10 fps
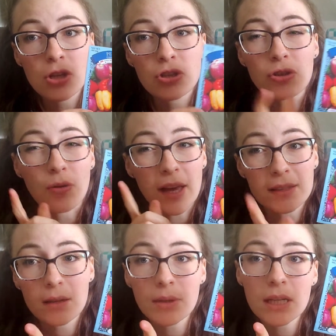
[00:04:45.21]
So that's
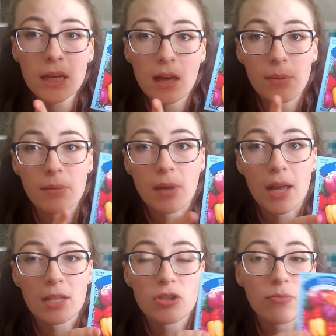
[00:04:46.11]
something to keep in
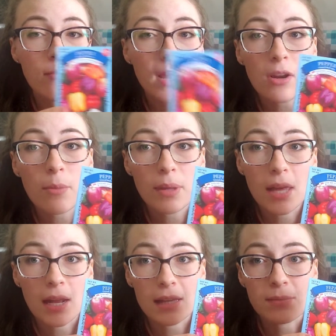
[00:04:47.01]
mind. You may not be
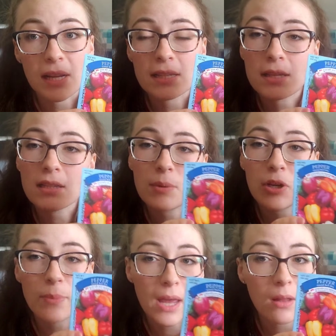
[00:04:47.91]
getting as many seeds, but
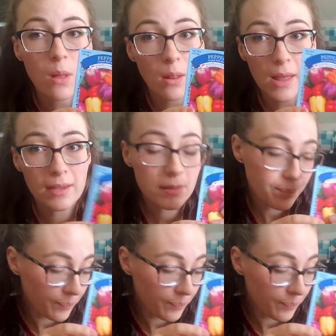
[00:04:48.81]
you're paying a lot less.